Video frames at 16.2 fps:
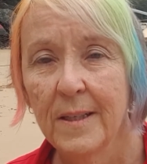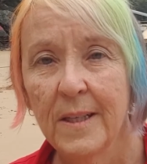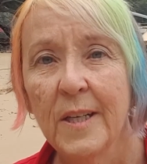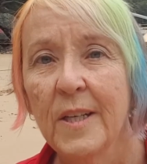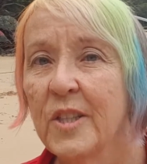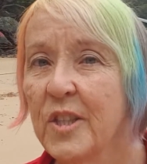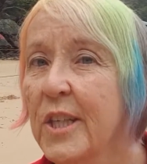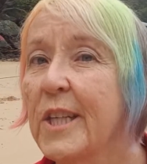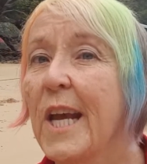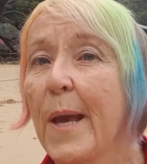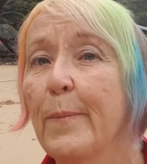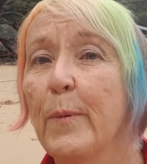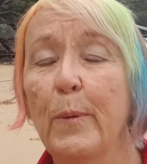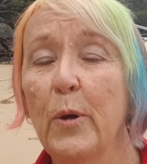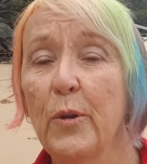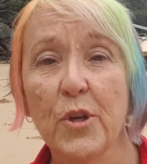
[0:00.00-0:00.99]
She came
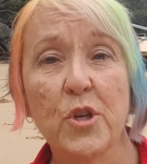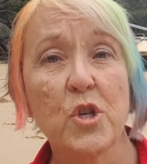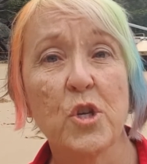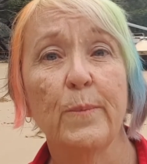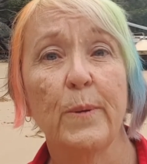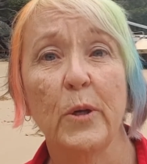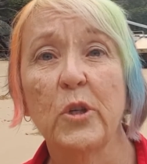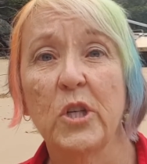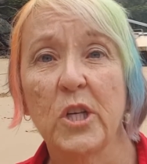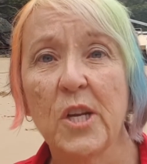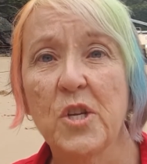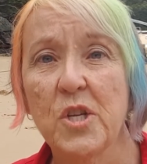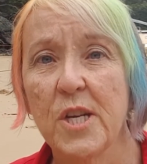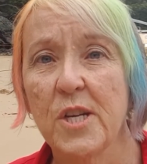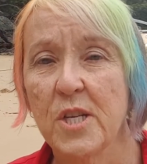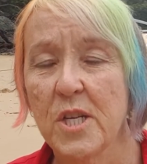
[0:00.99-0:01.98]
upon the Turbot
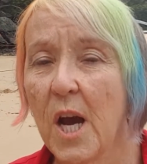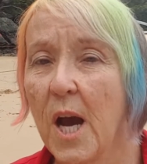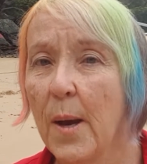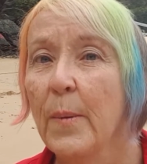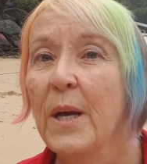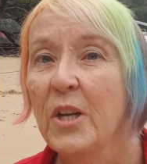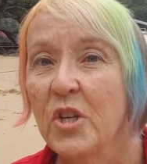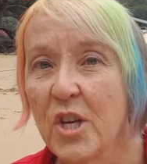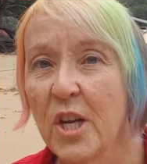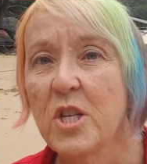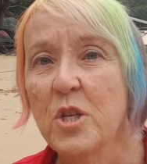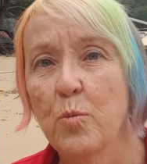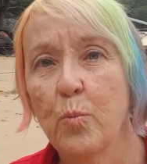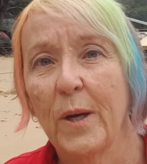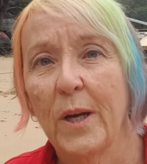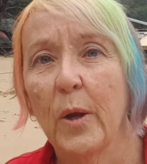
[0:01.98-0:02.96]
just in time,
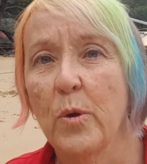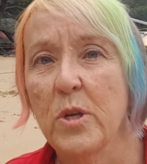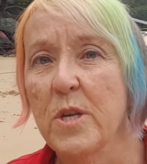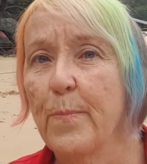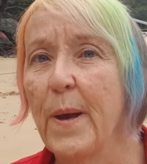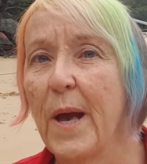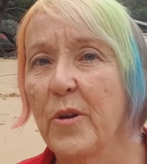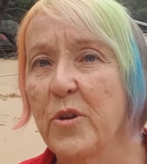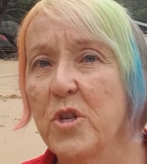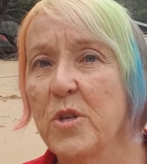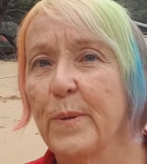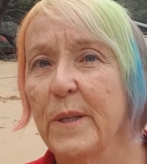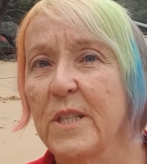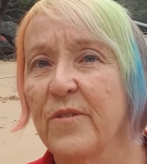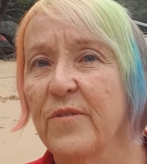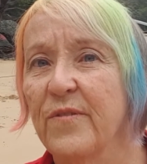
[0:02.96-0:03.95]
just when he was about to
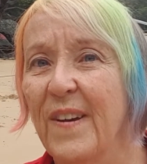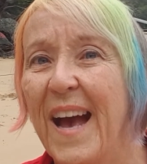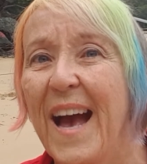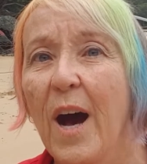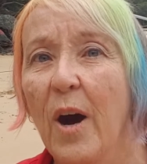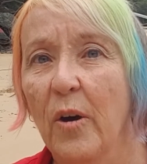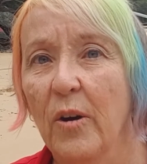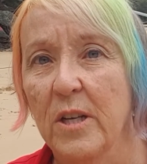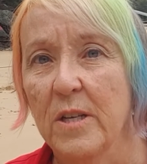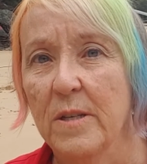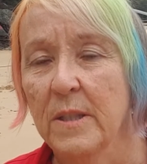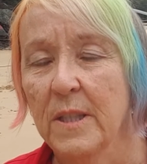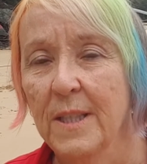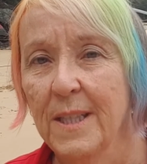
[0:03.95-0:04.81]
be devoured